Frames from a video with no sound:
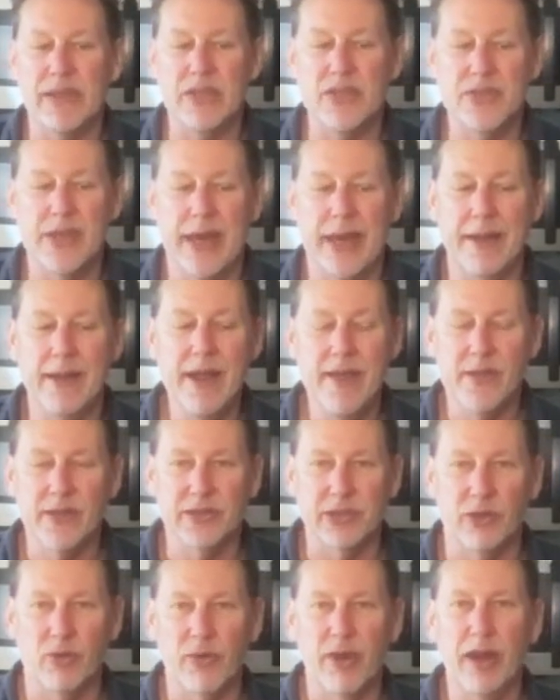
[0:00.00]
is that
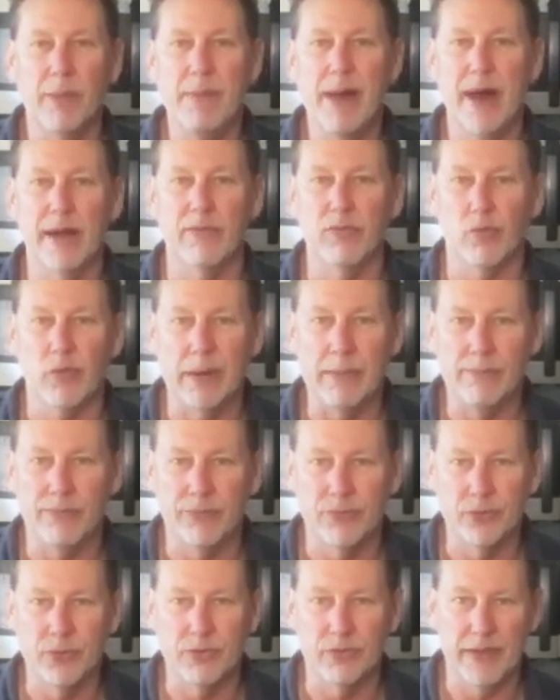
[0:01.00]
there's a great amount of ripe
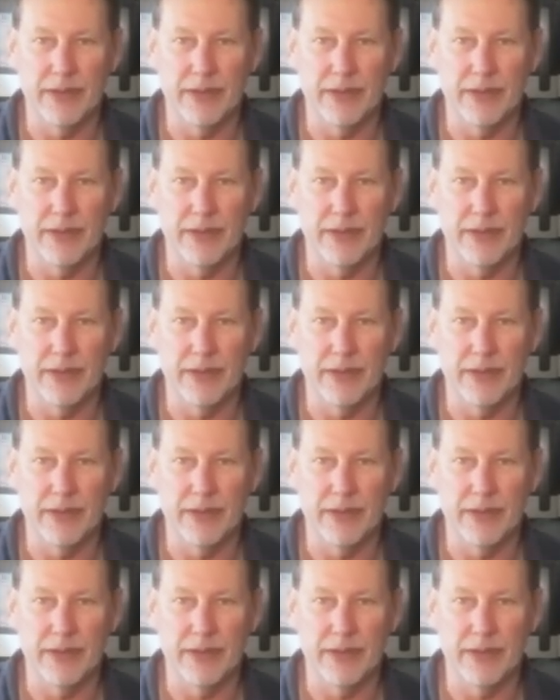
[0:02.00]
fruit,